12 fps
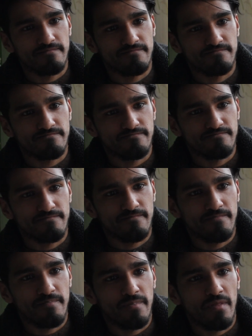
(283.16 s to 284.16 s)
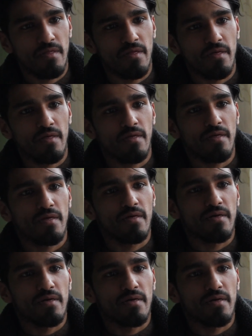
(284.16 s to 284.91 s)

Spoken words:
(no one is talking)